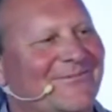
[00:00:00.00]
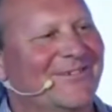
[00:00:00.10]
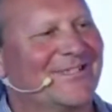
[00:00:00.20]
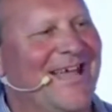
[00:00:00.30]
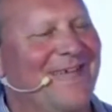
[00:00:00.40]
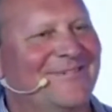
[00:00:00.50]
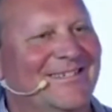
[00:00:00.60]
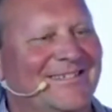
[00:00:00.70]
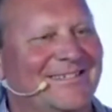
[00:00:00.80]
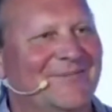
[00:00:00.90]
what's
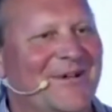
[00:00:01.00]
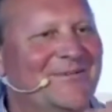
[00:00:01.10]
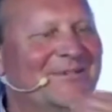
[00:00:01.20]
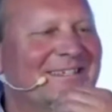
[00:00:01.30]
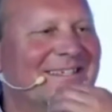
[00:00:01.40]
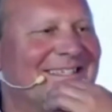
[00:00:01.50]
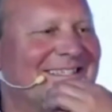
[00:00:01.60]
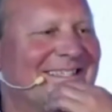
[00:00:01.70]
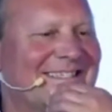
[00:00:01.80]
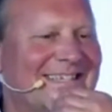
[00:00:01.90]
happening at the moment
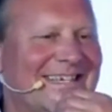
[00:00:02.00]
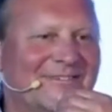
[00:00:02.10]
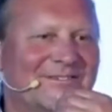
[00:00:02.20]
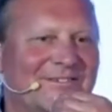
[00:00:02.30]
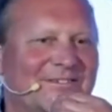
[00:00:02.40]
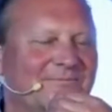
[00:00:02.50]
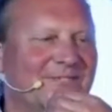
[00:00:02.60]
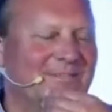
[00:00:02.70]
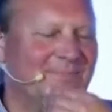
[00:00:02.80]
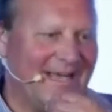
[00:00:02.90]
is that the councils
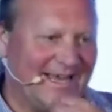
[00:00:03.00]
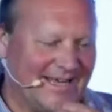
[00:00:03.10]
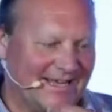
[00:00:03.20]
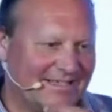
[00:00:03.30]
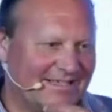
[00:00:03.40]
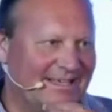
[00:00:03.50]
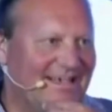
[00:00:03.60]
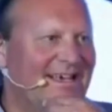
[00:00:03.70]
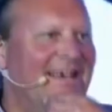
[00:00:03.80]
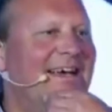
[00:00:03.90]
have really panicked.
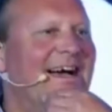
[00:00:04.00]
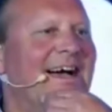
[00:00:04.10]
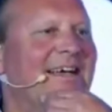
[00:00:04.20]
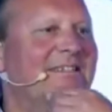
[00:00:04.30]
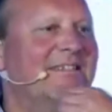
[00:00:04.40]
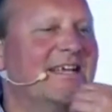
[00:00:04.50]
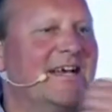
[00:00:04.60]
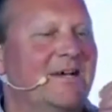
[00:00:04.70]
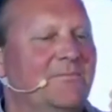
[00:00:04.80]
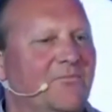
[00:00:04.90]
And
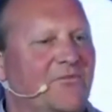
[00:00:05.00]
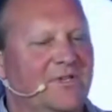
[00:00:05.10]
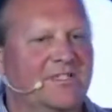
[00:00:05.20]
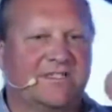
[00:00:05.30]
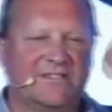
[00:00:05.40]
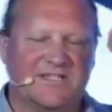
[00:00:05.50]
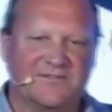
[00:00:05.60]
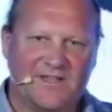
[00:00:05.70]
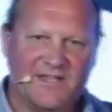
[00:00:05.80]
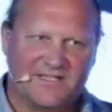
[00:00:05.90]
for instance,
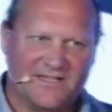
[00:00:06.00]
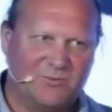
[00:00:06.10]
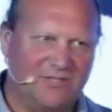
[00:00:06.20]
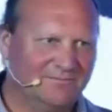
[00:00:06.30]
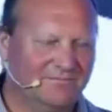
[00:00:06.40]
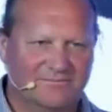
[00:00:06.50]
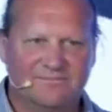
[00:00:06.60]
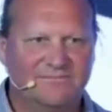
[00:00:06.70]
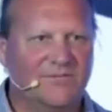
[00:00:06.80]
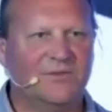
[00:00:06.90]
if there's someone
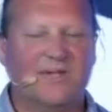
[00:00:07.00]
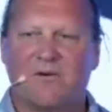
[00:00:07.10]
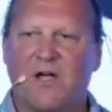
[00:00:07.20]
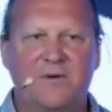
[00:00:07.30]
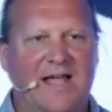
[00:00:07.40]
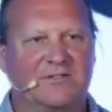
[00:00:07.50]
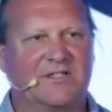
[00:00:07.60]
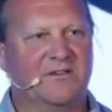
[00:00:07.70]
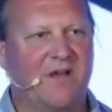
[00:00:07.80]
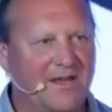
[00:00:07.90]
on their own
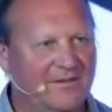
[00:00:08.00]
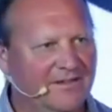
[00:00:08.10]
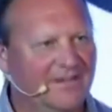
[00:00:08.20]
out at night,